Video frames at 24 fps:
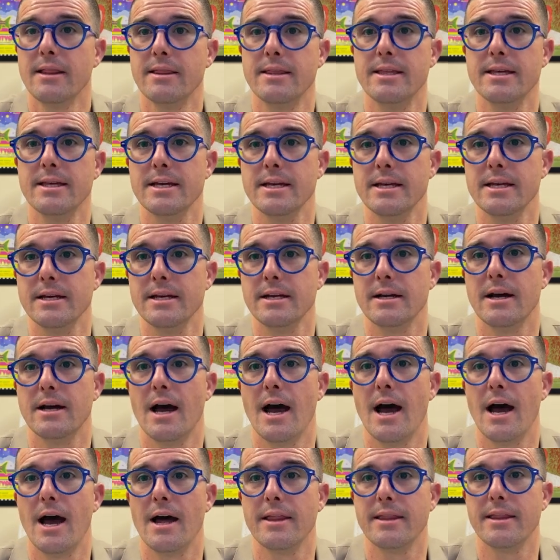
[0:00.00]
the
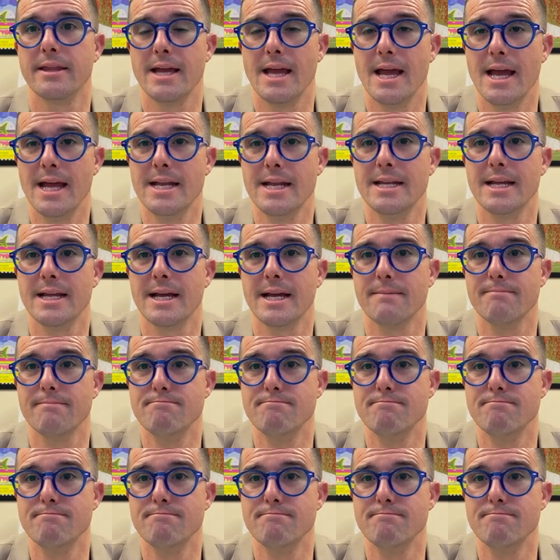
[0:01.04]
ending